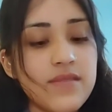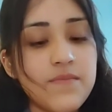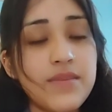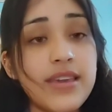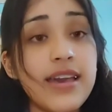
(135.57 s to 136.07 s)

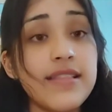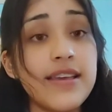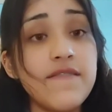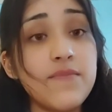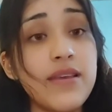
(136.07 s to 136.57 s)
But yeah,
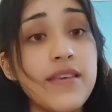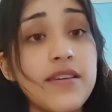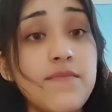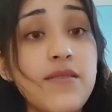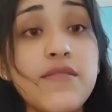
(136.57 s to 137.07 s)
lifespan, that
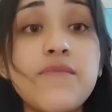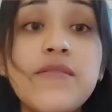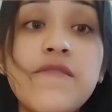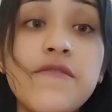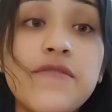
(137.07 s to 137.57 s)
can be really
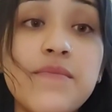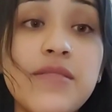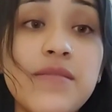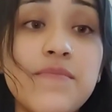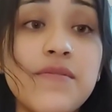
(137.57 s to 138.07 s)
big for some
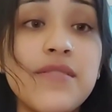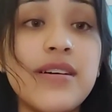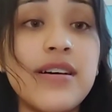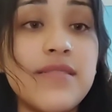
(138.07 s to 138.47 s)
people.